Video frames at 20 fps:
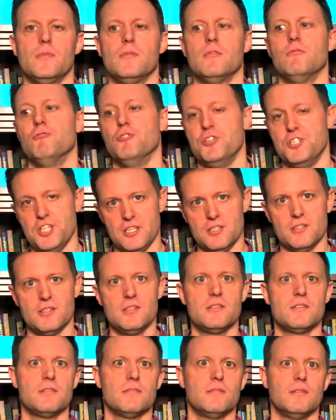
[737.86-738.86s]
for
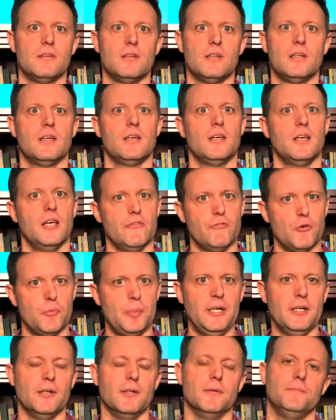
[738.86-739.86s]
Jesus and for
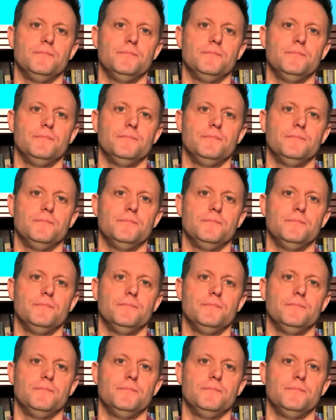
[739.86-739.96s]
Peter.